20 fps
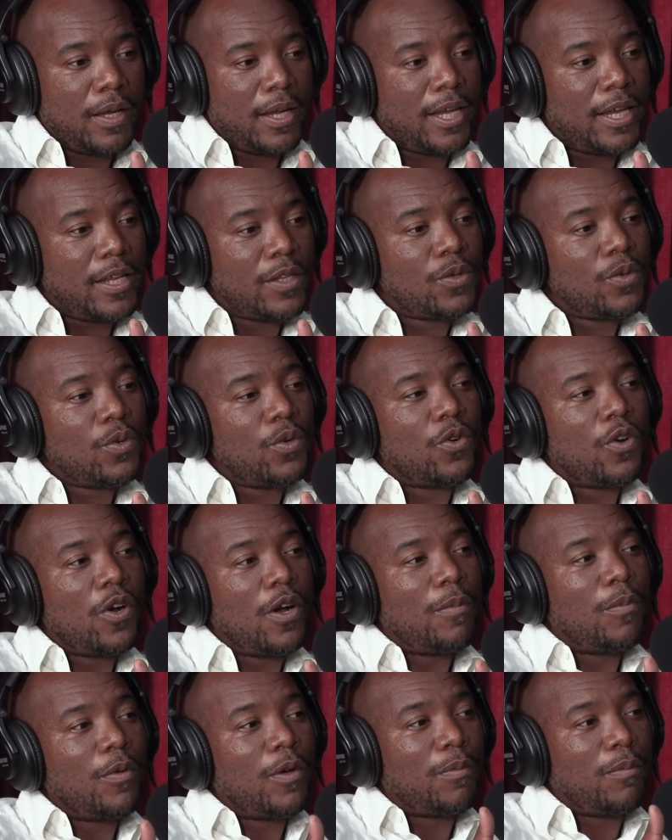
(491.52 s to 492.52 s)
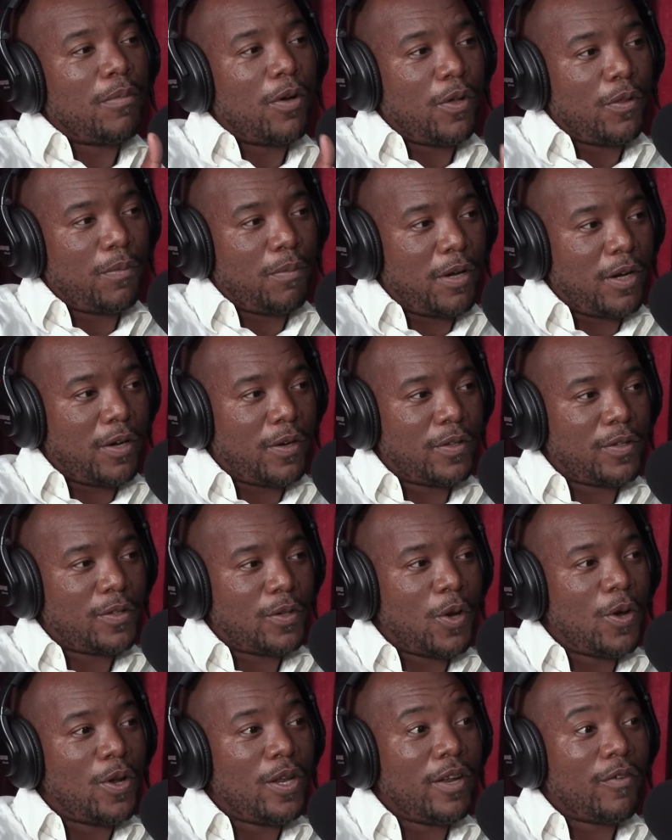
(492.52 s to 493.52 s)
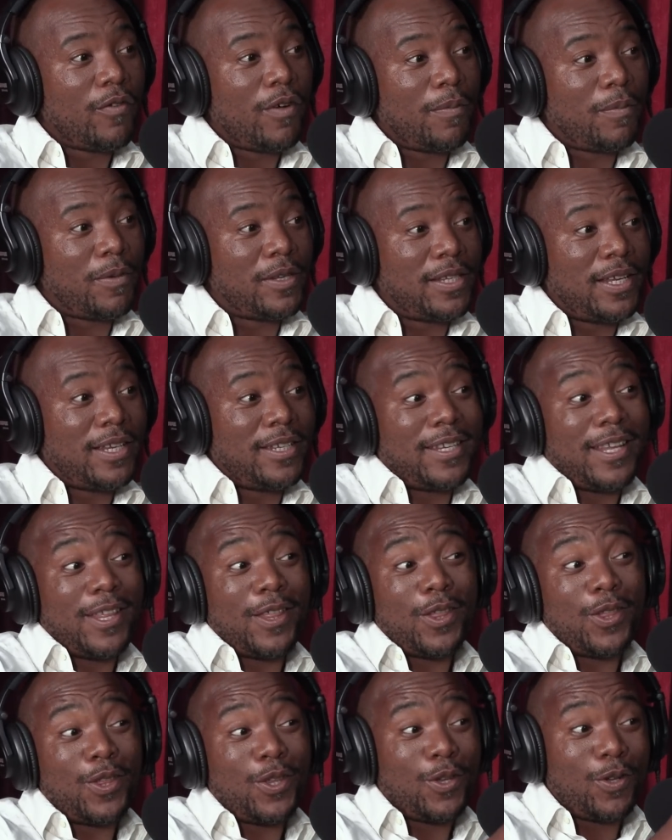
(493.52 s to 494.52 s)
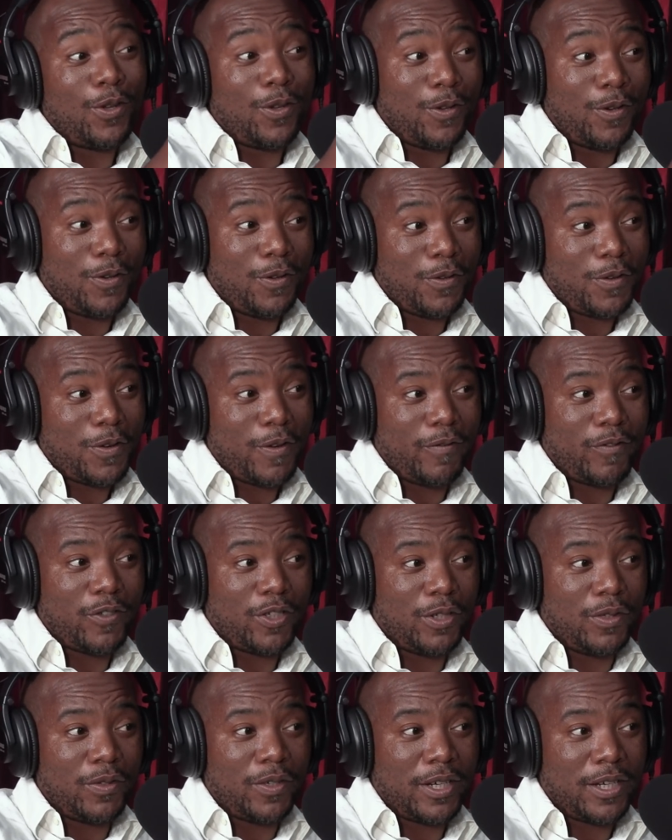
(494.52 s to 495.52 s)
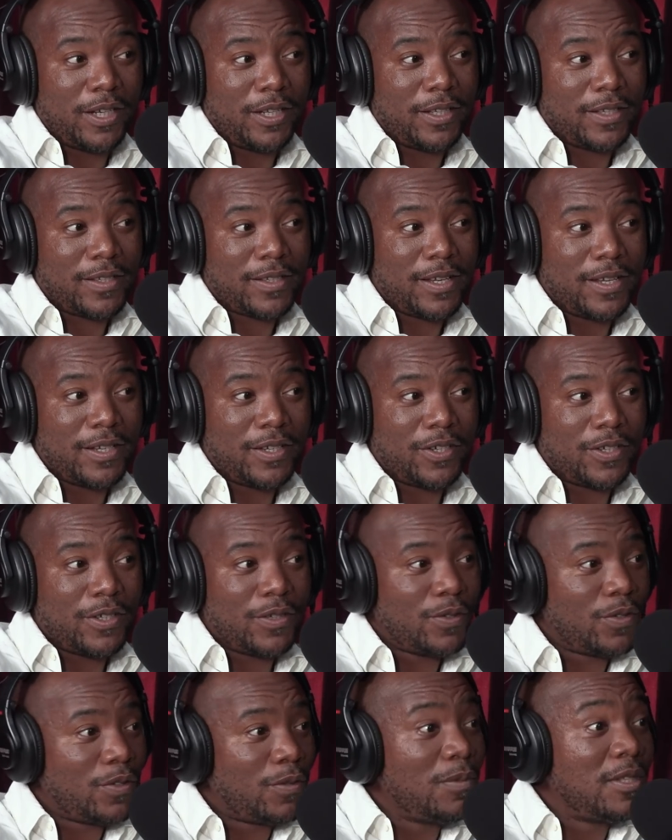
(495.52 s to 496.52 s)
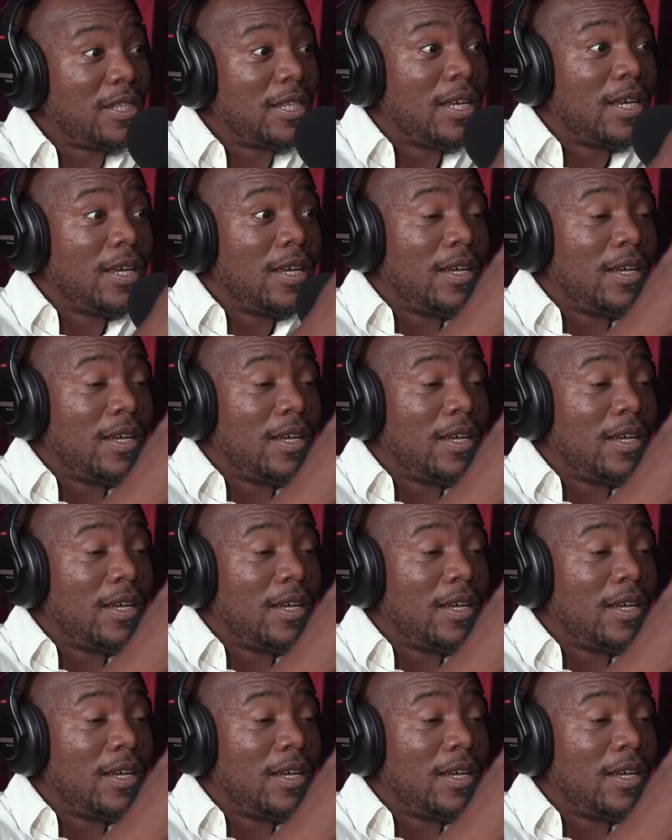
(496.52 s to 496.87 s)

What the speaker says: kids who grow up with both parents only represent a third of children in this country. Which means